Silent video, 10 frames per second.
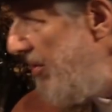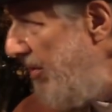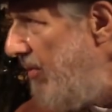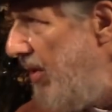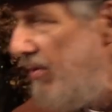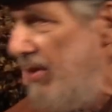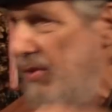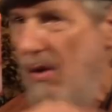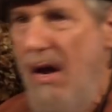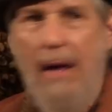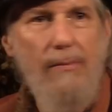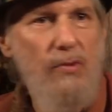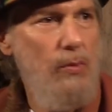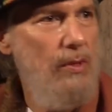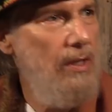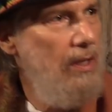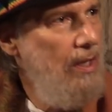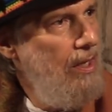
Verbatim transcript: you know, the tribes were